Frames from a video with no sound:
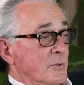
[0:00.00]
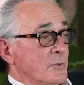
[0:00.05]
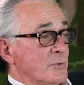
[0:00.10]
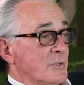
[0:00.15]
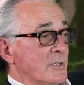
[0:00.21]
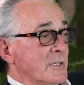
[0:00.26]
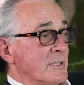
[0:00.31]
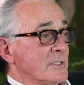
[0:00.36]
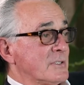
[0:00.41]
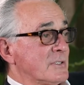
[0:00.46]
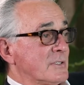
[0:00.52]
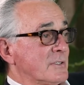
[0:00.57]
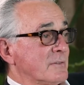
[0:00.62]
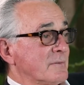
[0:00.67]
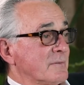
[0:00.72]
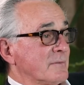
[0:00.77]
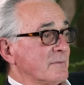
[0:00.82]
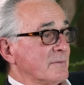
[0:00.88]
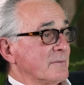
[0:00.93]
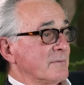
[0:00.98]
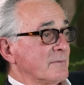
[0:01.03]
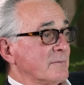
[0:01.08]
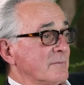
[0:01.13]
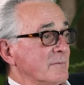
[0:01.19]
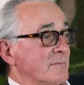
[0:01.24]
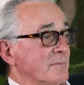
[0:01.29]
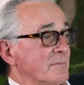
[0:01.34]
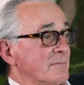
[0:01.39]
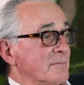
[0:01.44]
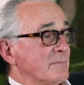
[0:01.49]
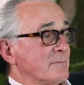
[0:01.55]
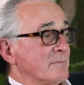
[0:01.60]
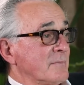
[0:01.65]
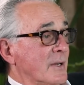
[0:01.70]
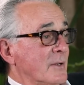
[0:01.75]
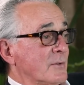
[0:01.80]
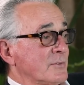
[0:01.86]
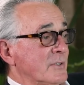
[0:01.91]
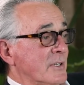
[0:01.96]
news is
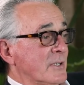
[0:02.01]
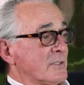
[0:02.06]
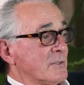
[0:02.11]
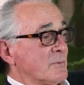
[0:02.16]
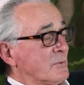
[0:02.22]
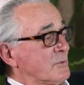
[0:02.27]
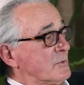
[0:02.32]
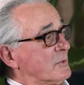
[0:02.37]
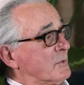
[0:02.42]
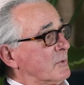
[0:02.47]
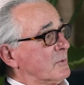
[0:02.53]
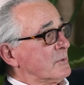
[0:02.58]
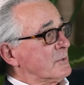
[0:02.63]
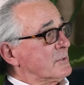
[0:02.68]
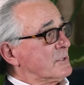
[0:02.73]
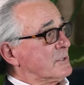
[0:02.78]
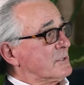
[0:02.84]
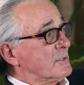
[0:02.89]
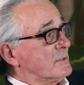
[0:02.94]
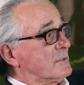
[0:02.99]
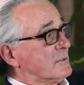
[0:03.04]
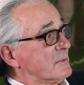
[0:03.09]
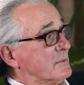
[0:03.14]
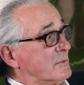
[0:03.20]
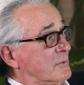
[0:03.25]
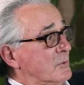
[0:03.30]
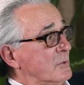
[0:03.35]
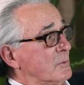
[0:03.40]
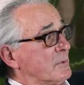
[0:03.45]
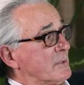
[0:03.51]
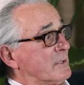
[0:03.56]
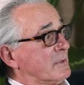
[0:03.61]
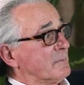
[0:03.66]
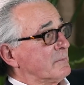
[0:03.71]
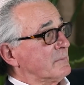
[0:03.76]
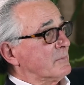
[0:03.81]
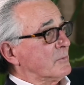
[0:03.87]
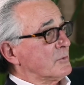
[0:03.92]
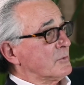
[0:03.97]
Michael Jackson wants you to go on his tour with
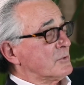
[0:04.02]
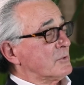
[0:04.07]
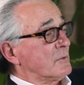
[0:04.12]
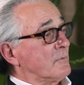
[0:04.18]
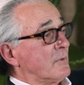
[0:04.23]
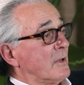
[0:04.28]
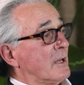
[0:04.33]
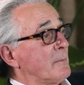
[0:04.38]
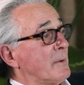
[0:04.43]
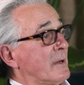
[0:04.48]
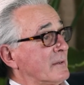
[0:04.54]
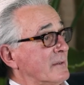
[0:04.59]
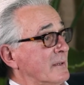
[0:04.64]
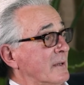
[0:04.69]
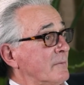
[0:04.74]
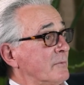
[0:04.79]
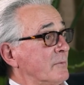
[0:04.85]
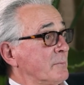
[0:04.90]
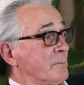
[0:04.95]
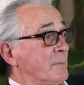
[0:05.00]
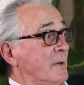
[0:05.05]
him. Wants you to fly back now from